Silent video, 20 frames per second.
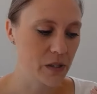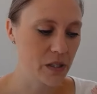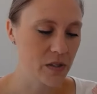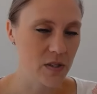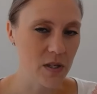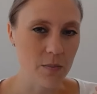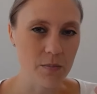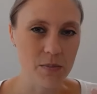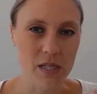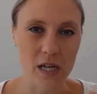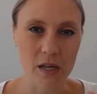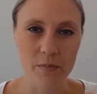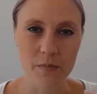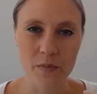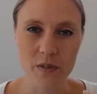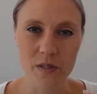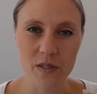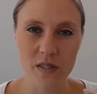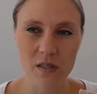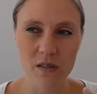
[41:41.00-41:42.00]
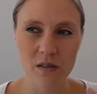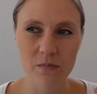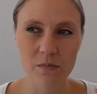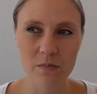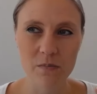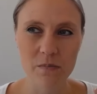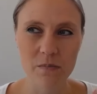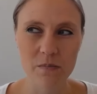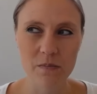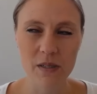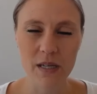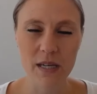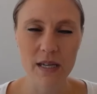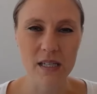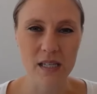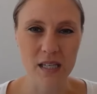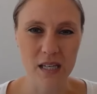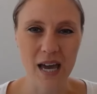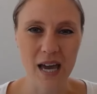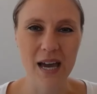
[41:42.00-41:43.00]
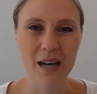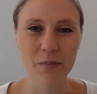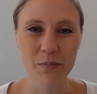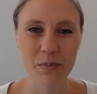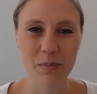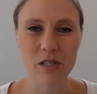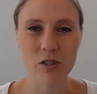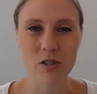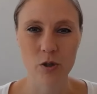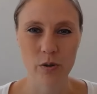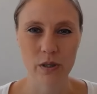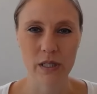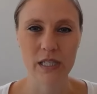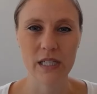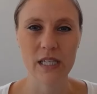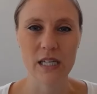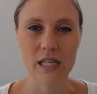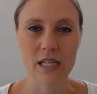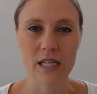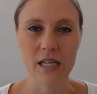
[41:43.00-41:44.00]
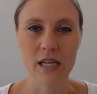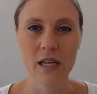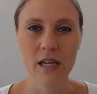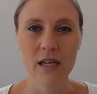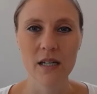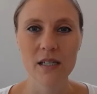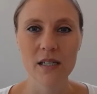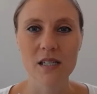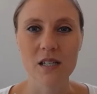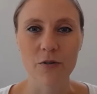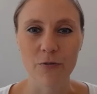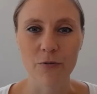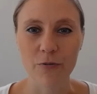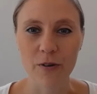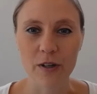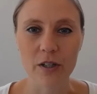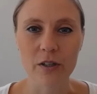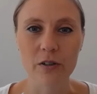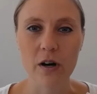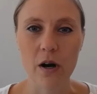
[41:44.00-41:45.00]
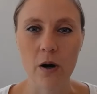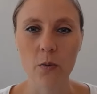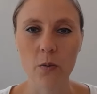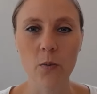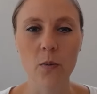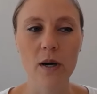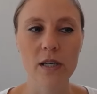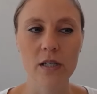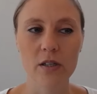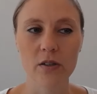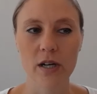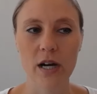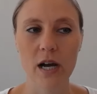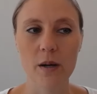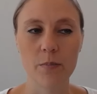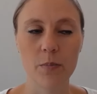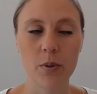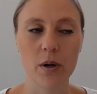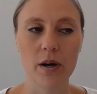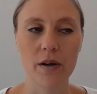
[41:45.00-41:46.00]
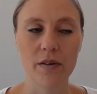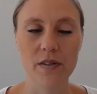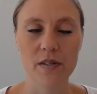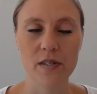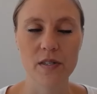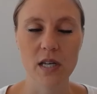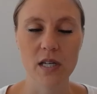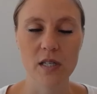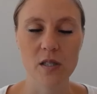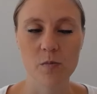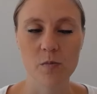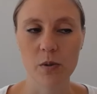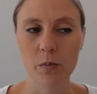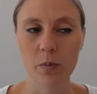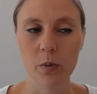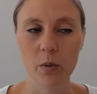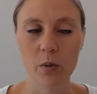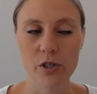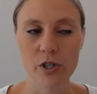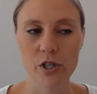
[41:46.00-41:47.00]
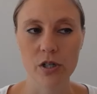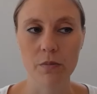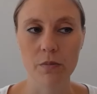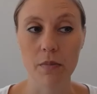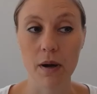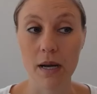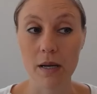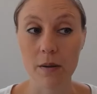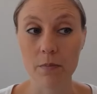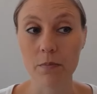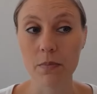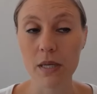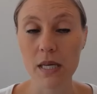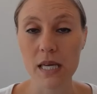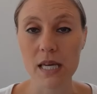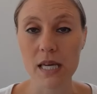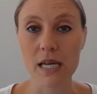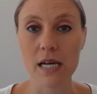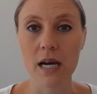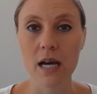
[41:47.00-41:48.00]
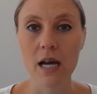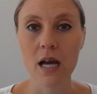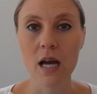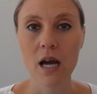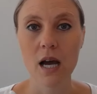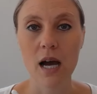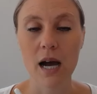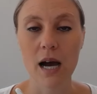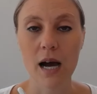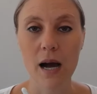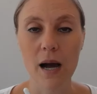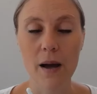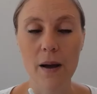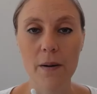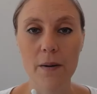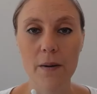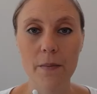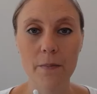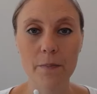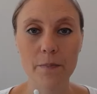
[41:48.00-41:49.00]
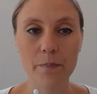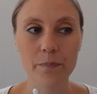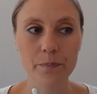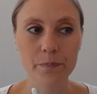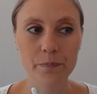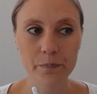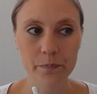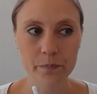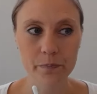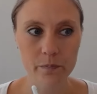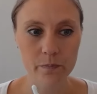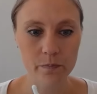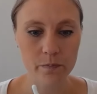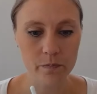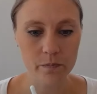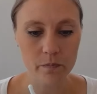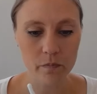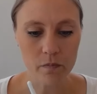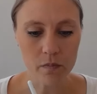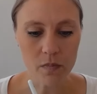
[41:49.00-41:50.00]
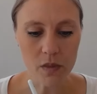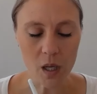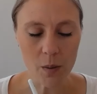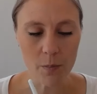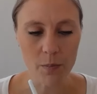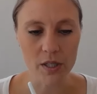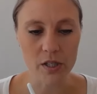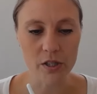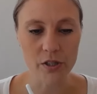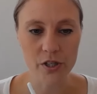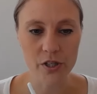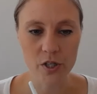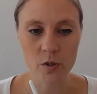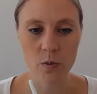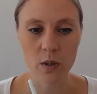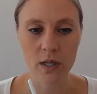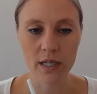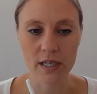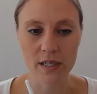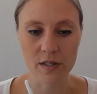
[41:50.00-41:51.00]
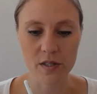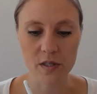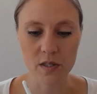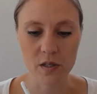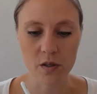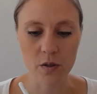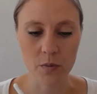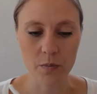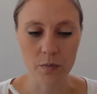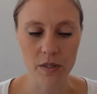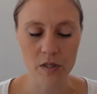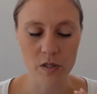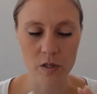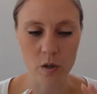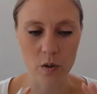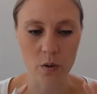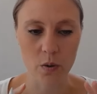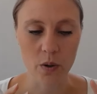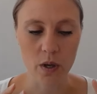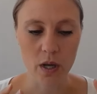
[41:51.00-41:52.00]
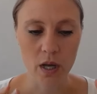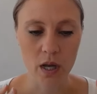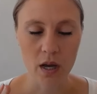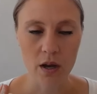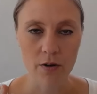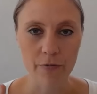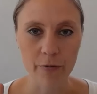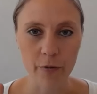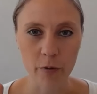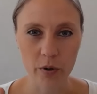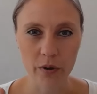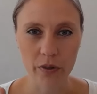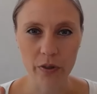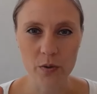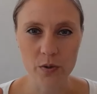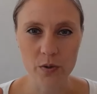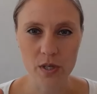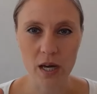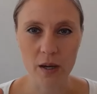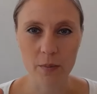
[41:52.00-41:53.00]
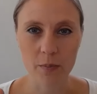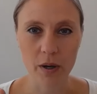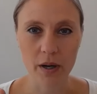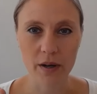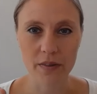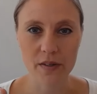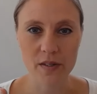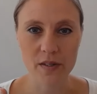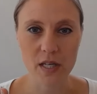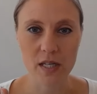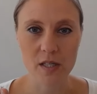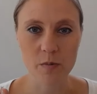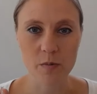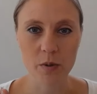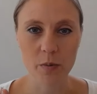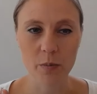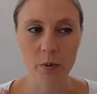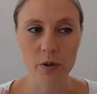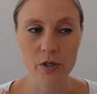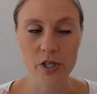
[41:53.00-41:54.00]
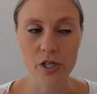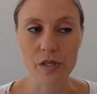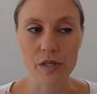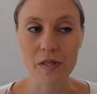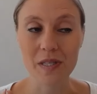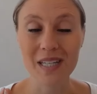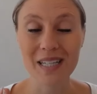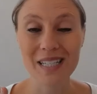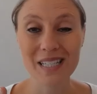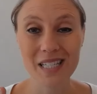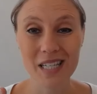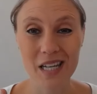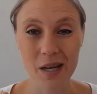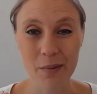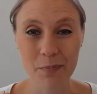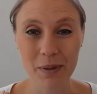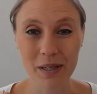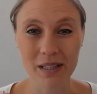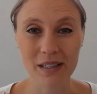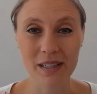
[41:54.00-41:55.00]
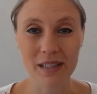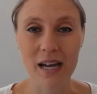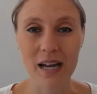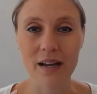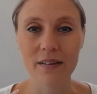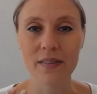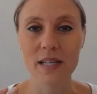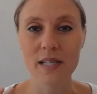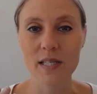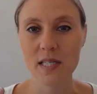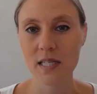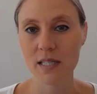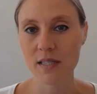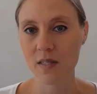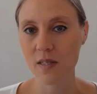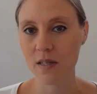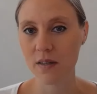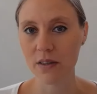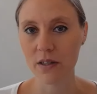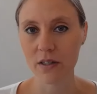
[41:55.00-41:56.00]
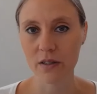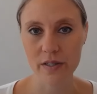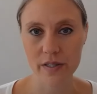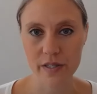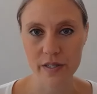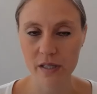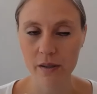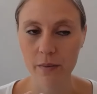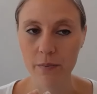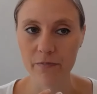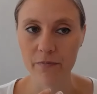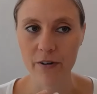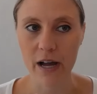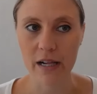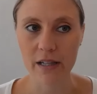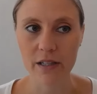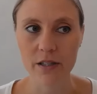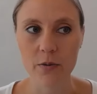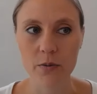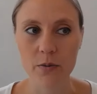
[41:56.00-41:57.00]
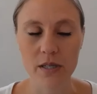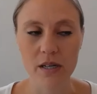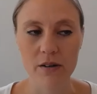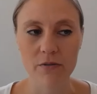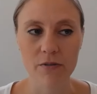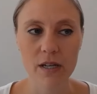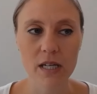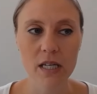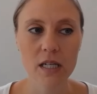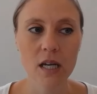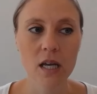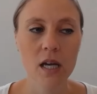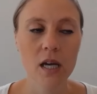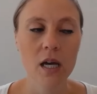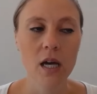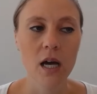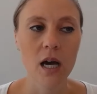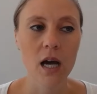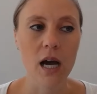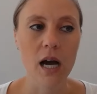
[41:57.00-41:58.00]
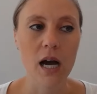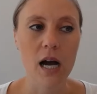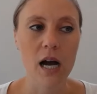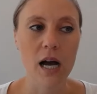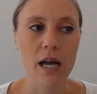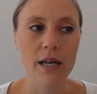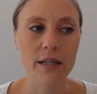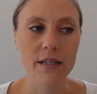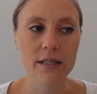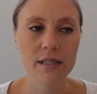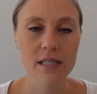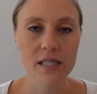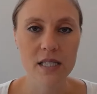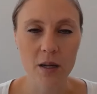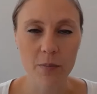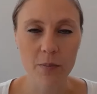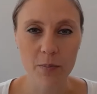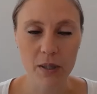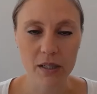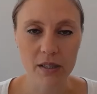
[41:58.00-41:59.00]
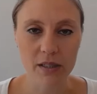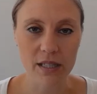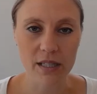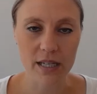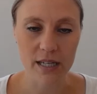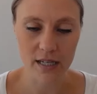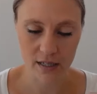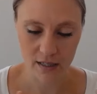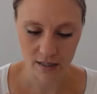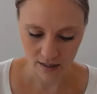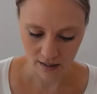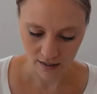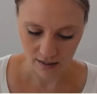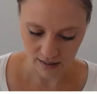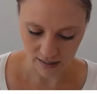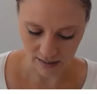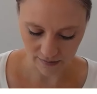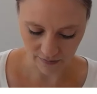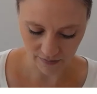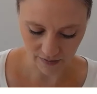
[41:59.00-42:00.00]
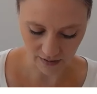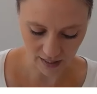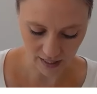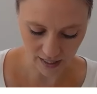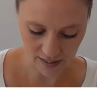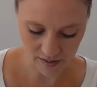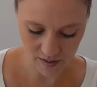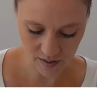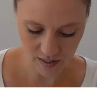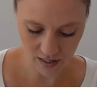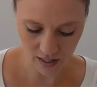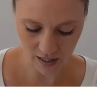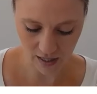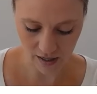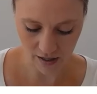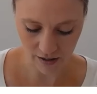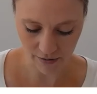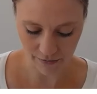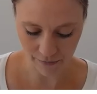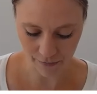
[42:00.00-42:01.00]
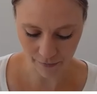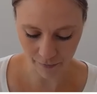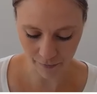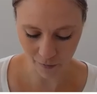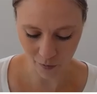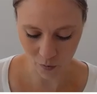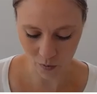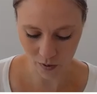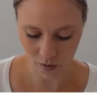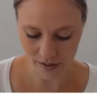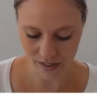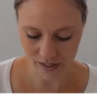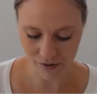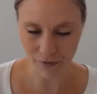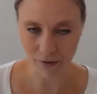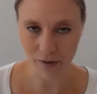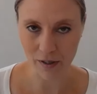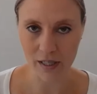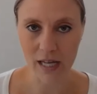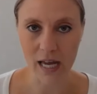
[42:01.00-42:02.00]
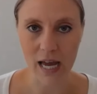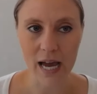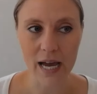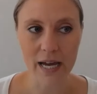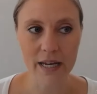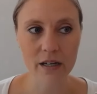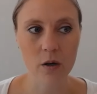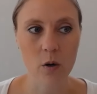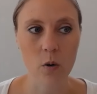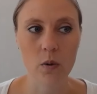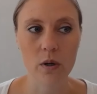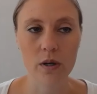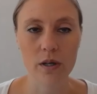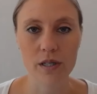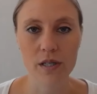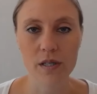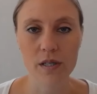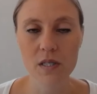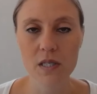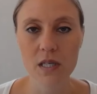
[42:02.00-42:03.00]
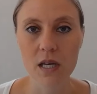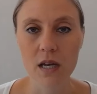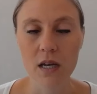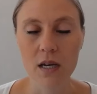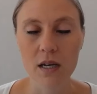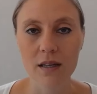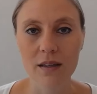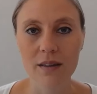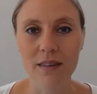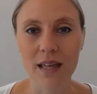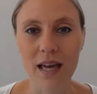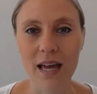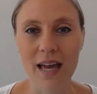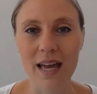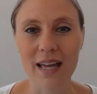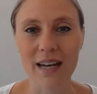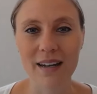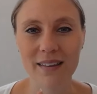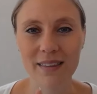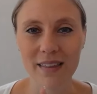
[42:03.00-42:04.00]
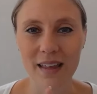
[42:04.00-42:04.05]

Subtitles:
sometimes it can be tricky to figure out what your hypothesized proportion might be. But you just want to assume, so for those hypothesized proportions, typically, unless there is some value given, typically, in the case of 4 different categories, then